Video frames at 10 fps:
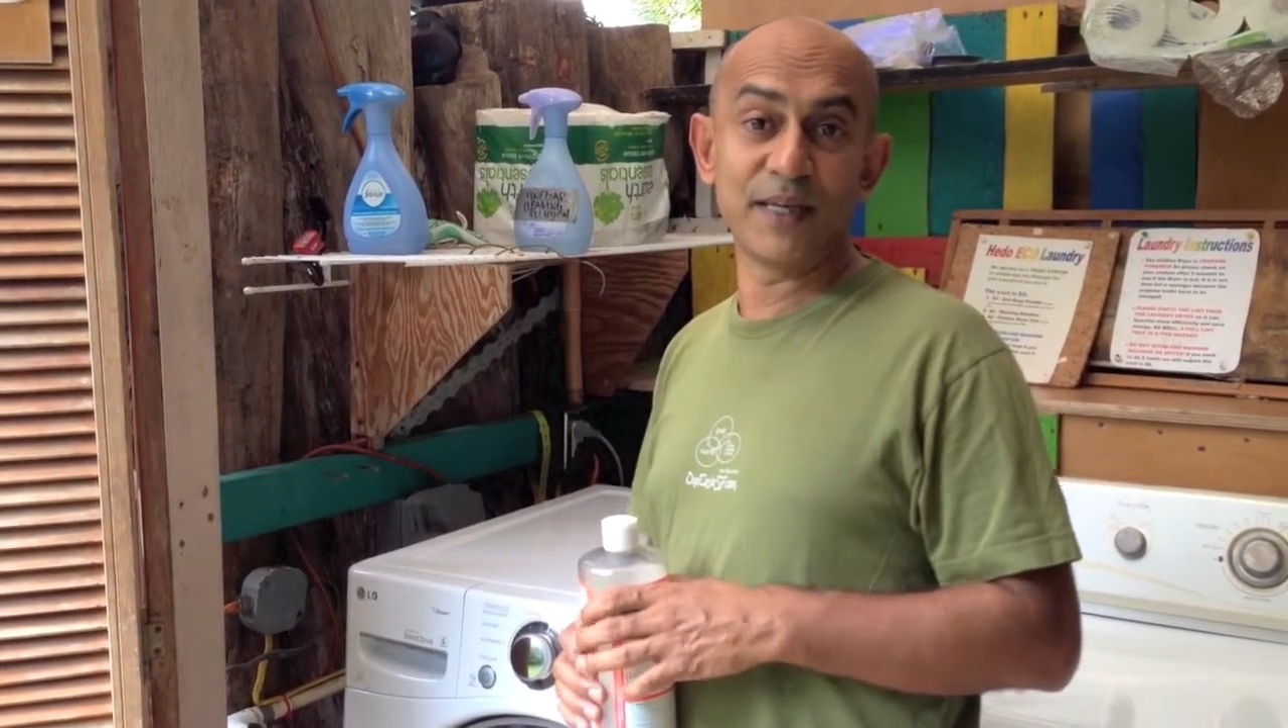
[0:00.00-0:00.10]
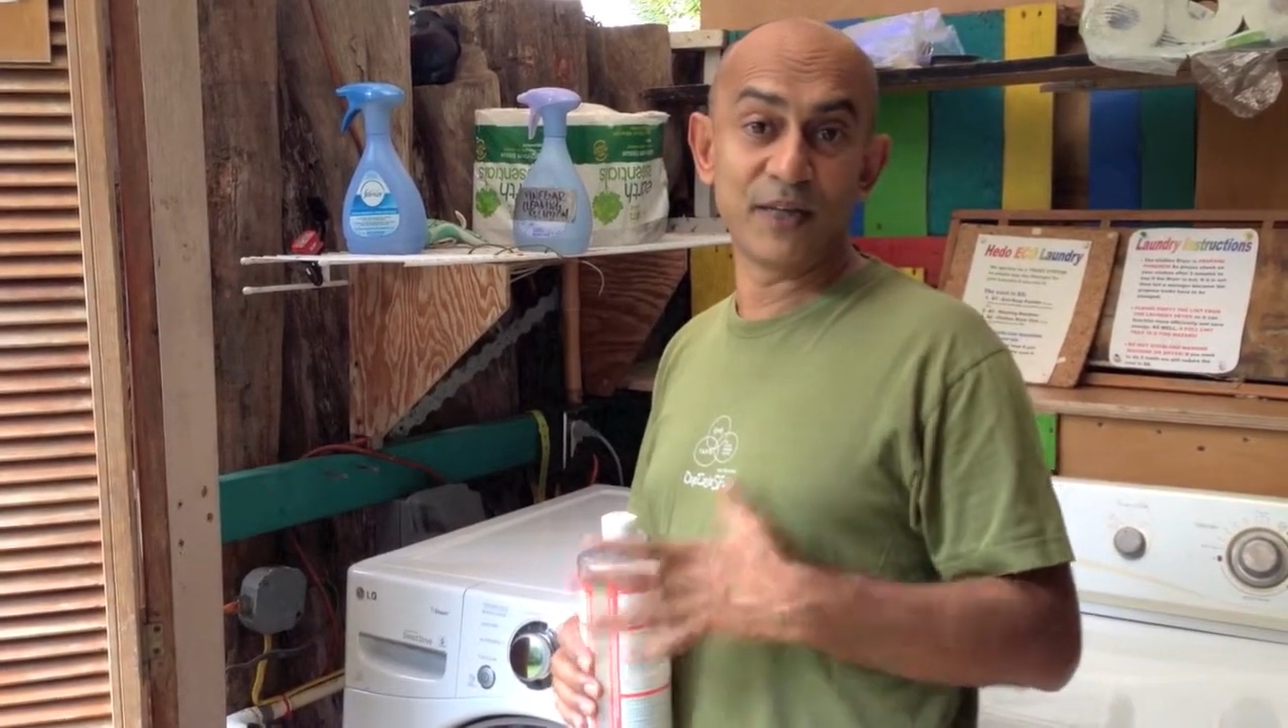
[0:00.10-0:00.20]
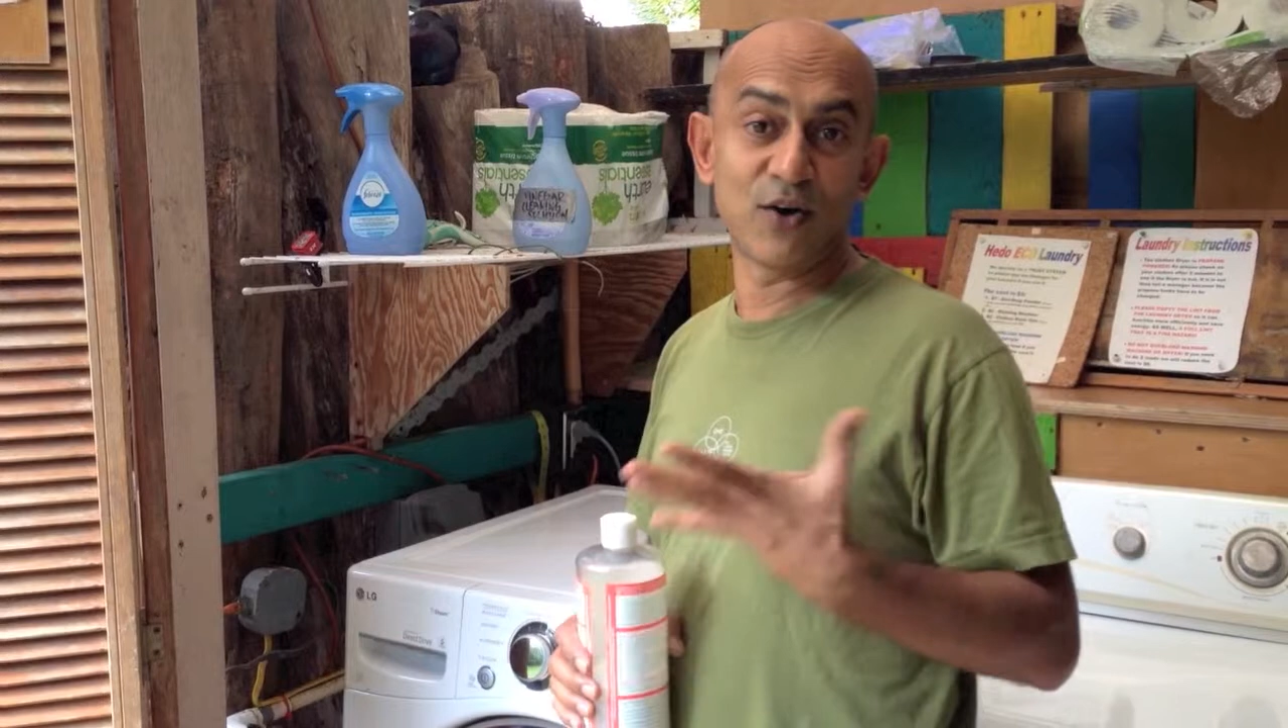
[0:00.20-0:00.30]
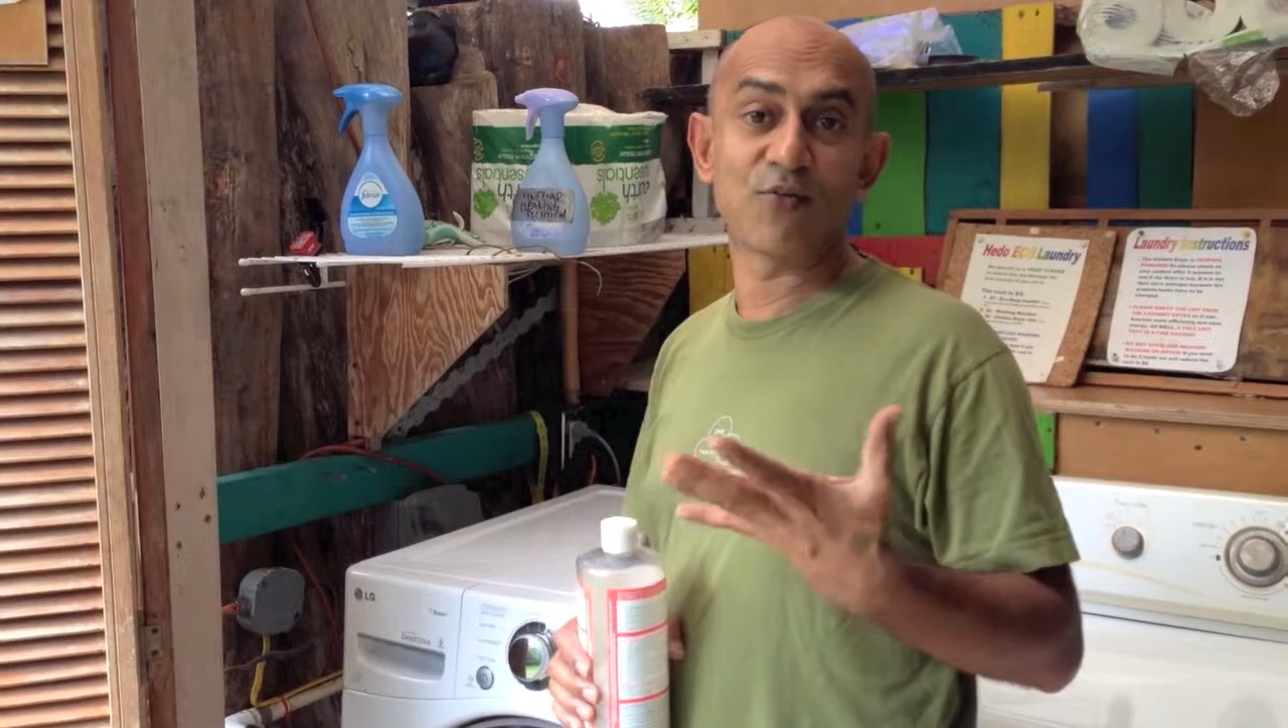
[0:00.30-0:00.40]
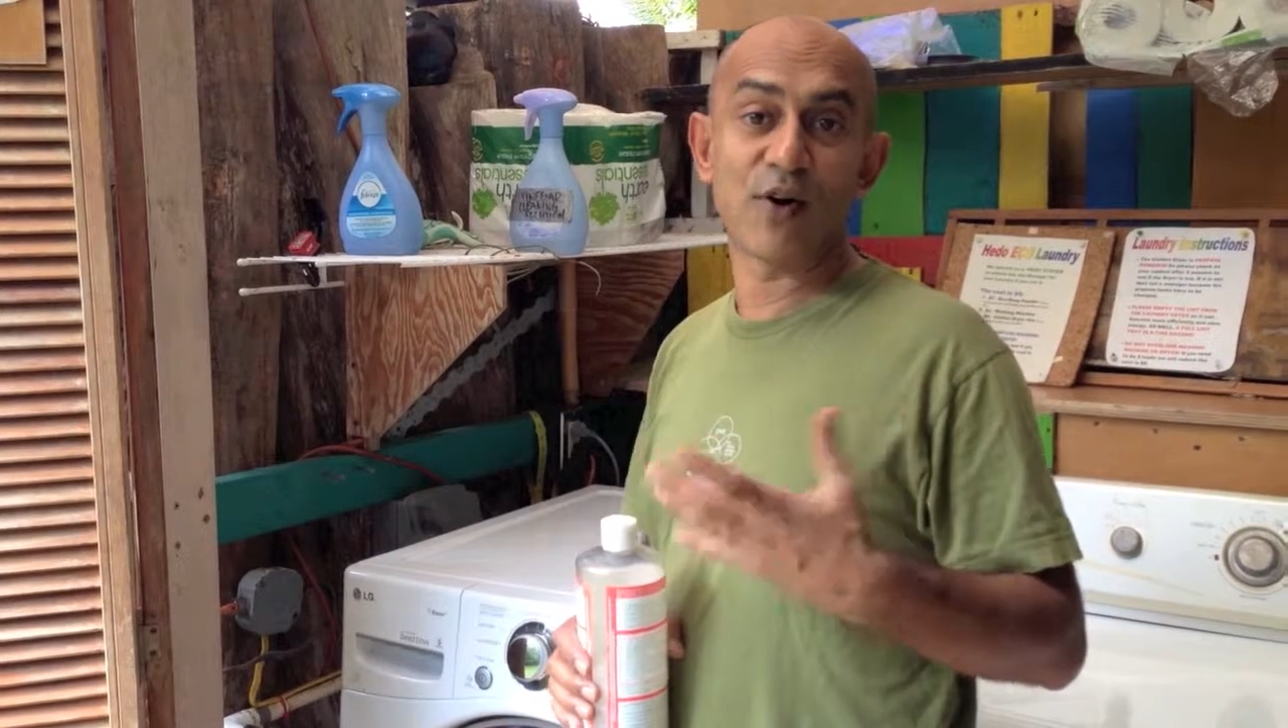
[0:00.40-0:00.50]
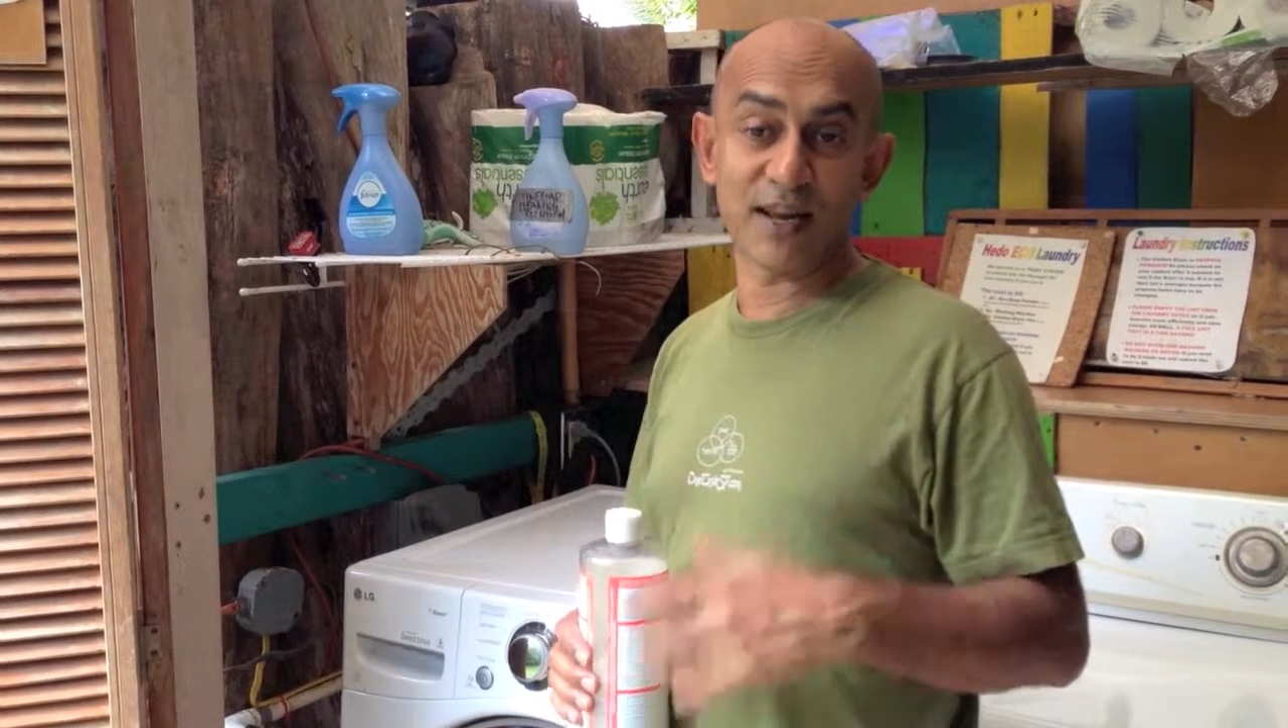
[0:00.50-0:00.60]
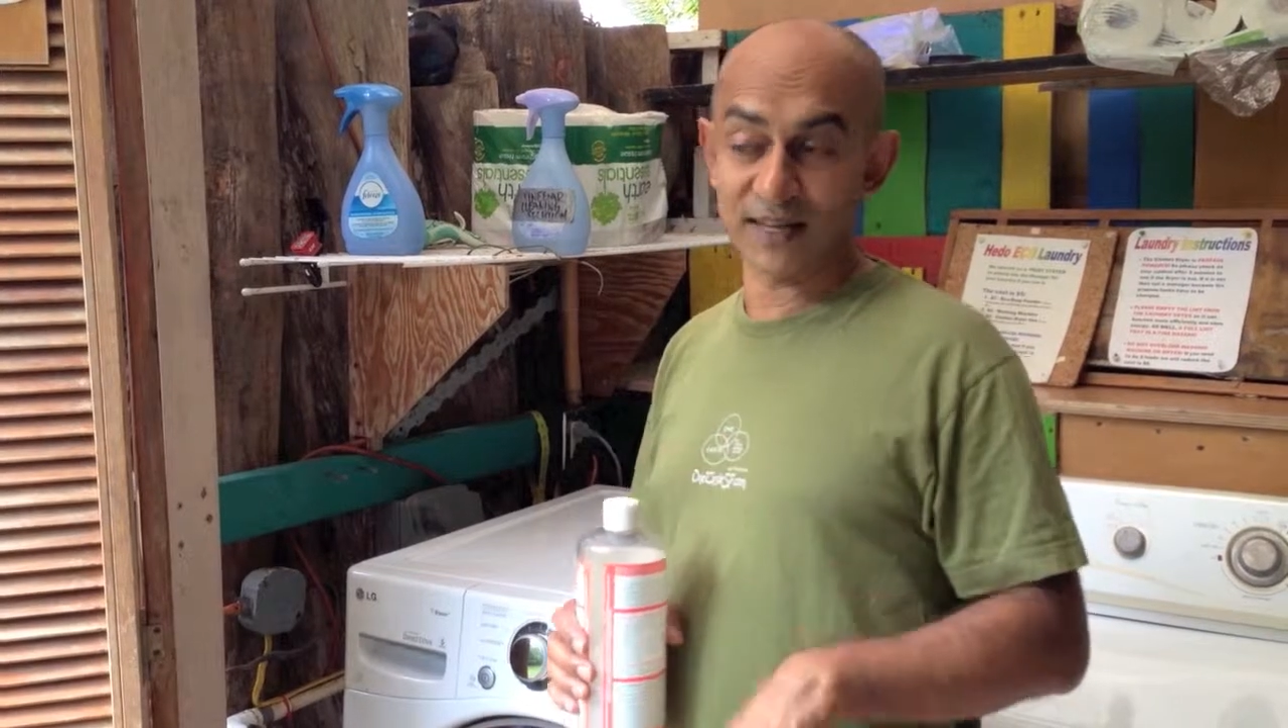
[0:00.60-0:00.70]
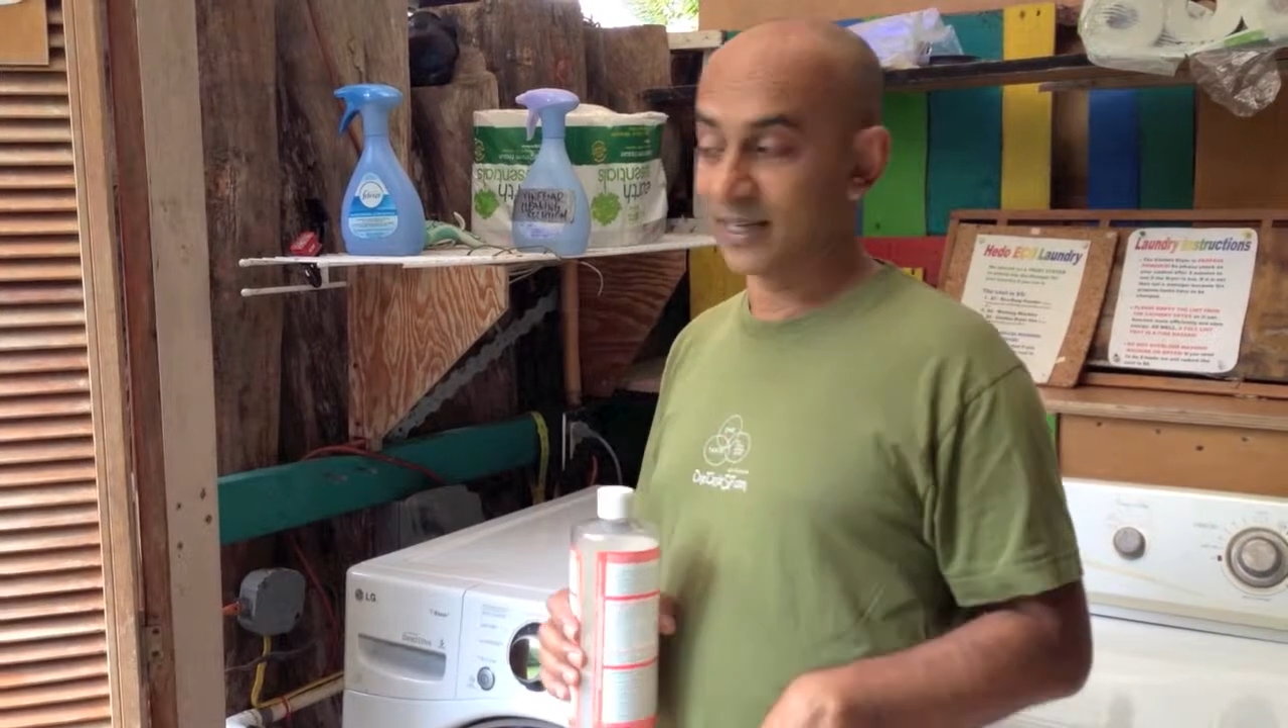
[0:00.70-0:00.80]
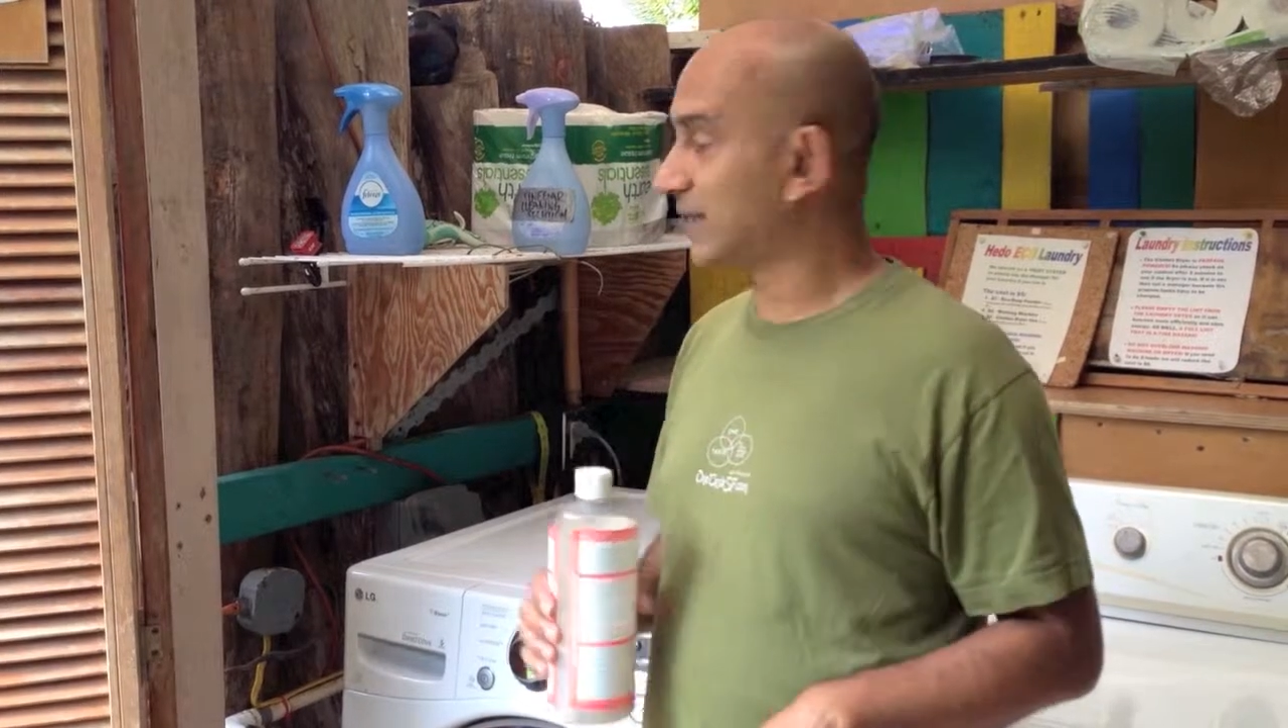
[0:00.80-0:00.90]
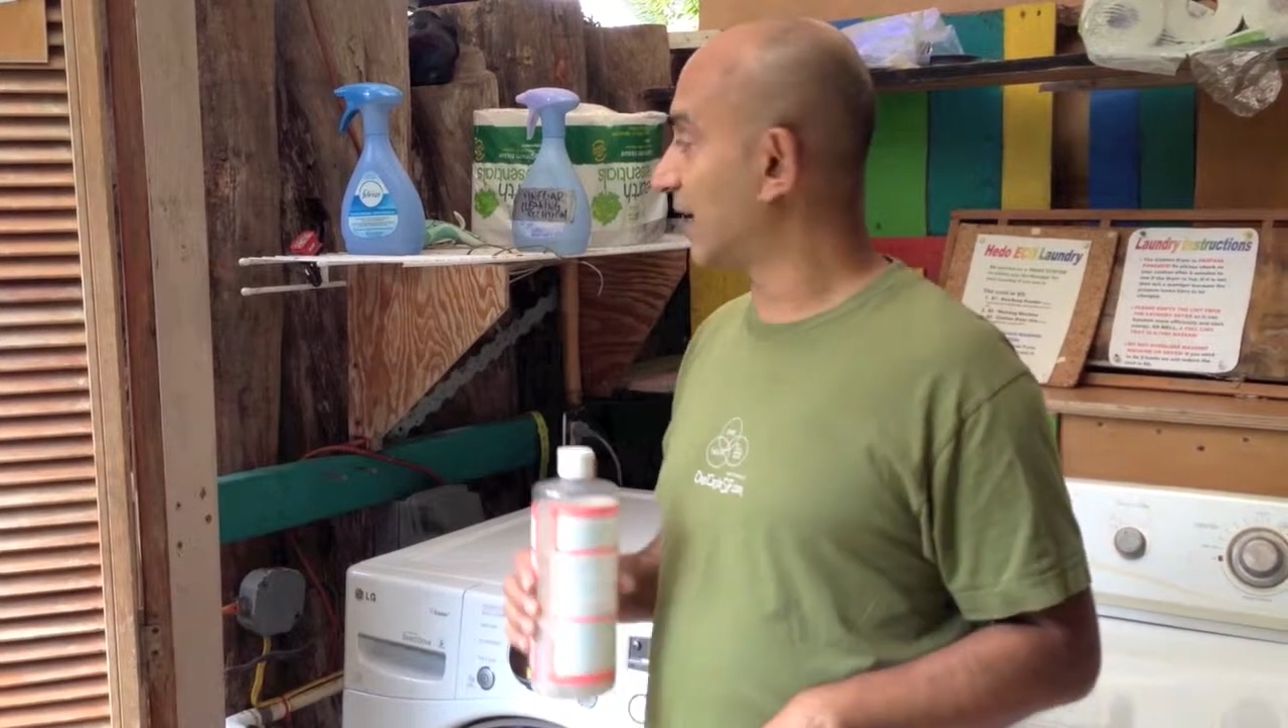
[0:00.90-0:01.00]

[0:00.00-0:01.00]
eco-friendly